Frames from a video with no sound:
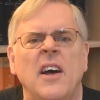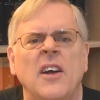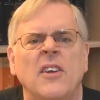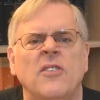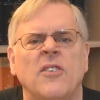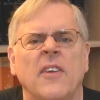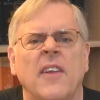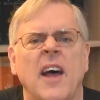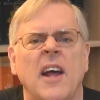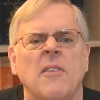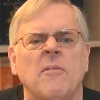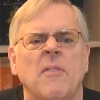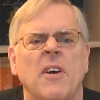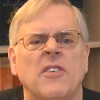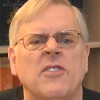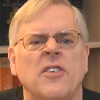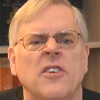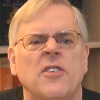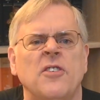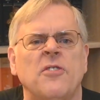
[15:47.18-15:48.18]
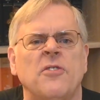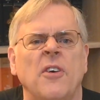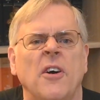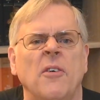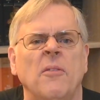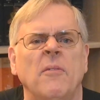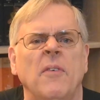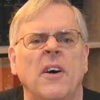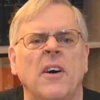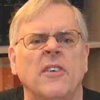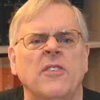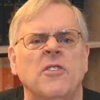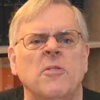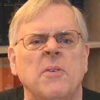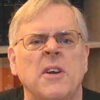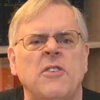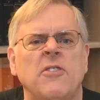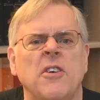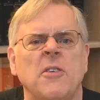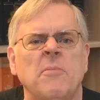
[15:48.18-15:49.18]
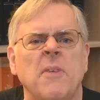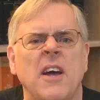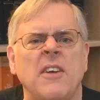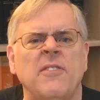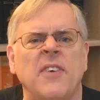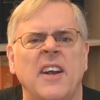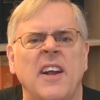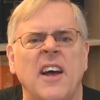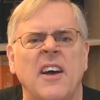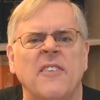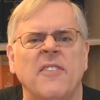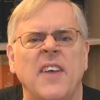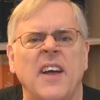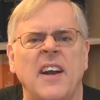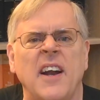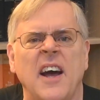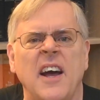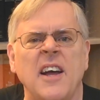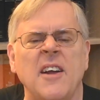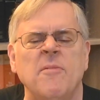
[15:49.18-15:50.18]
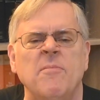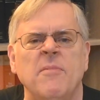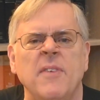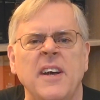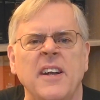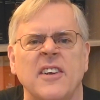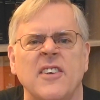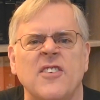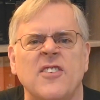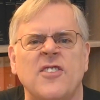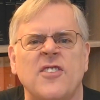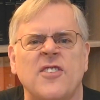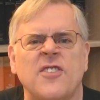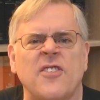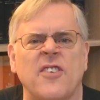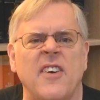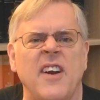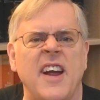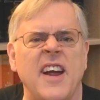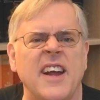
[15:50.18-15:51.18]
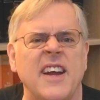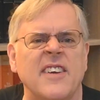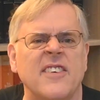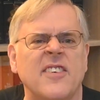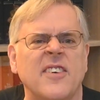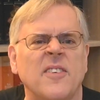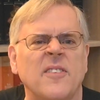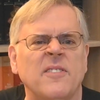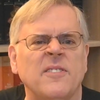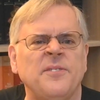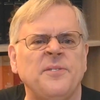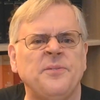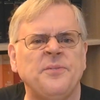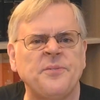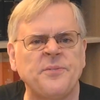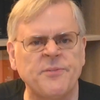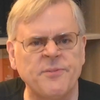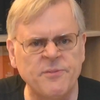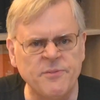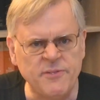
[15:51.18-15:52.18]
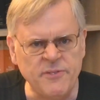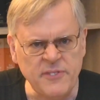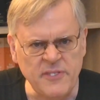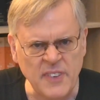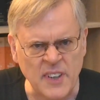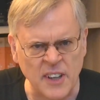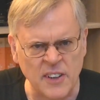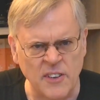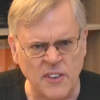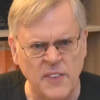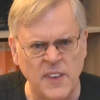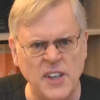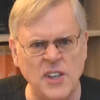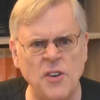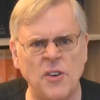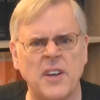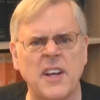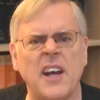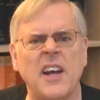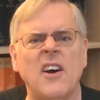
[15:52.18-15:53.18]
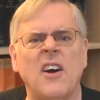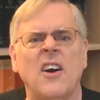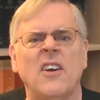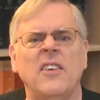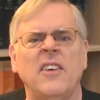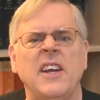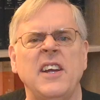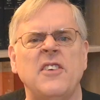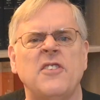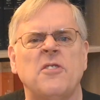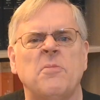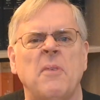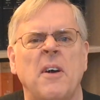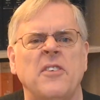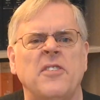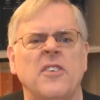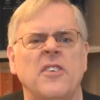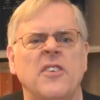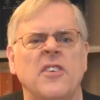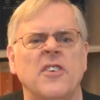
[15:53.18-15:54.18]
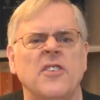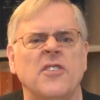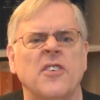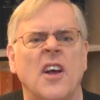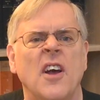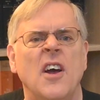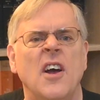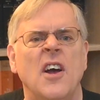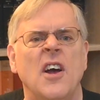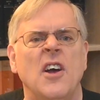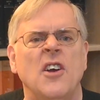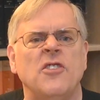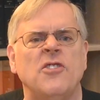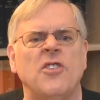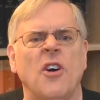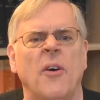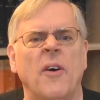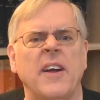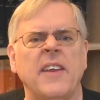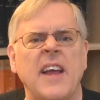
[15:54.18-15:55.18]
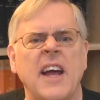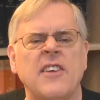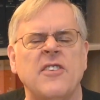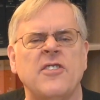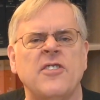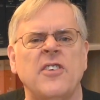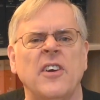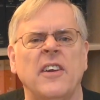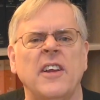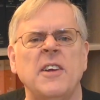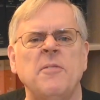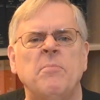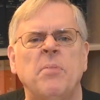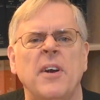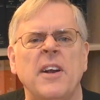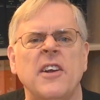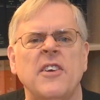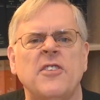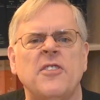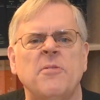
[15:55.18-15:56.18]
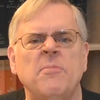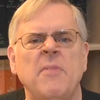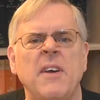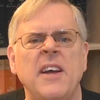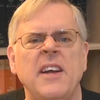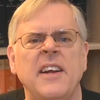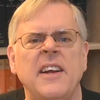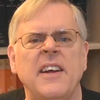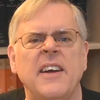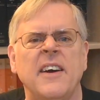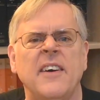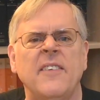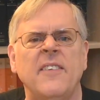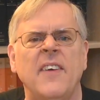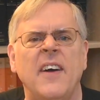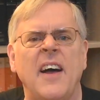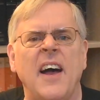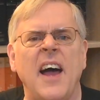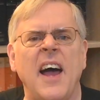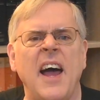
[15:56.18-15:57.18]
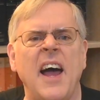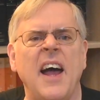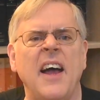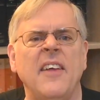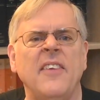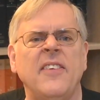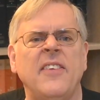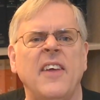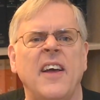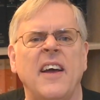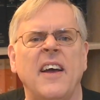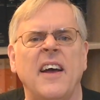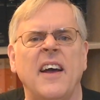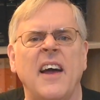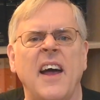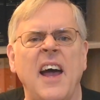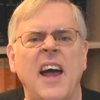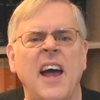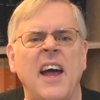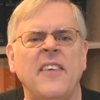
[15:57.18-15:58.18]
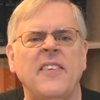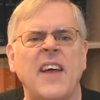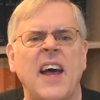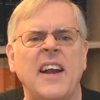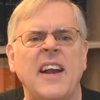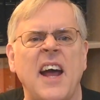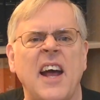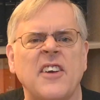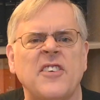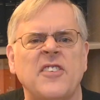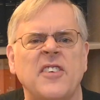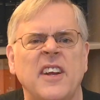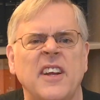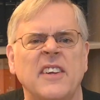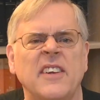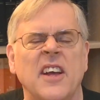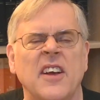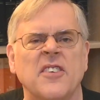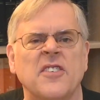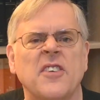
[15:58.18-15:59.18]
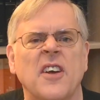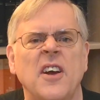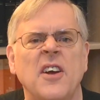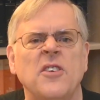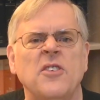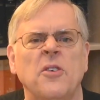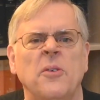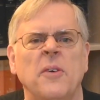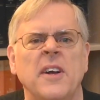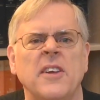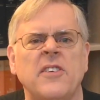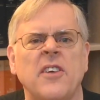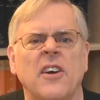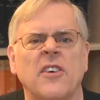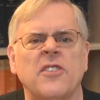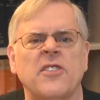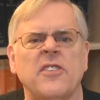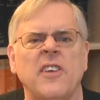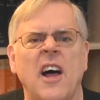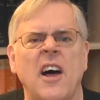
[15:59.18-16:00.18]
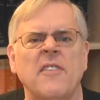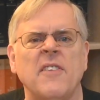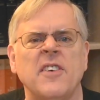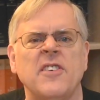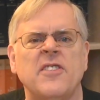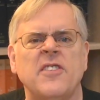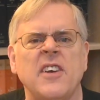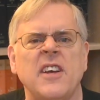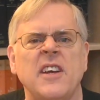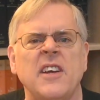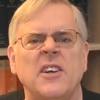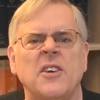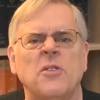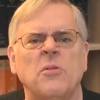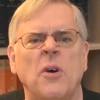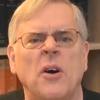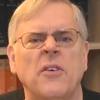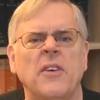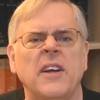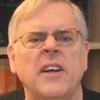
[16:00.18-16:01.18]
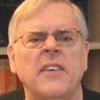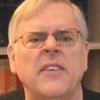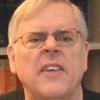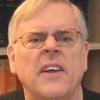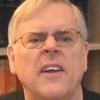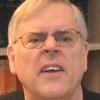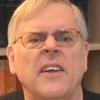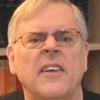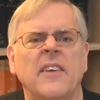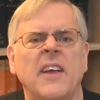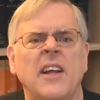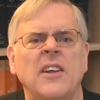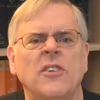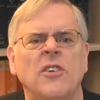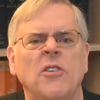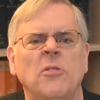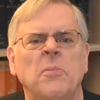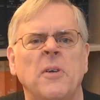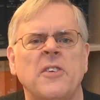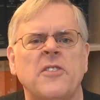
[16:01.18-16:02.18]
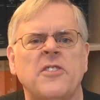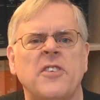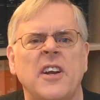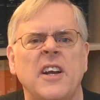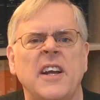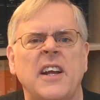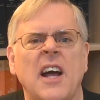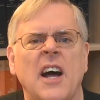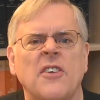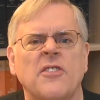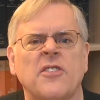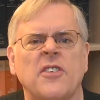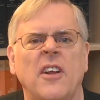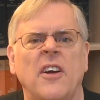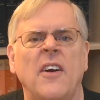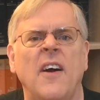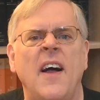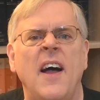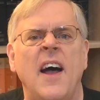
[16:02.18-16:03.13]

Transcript: to that message from Dmitry Medvedev that I admit is strange, to the UKR Leaks messages showing that silly British media and that accident list, to Intel Slava Z quoting that Lubin city councillor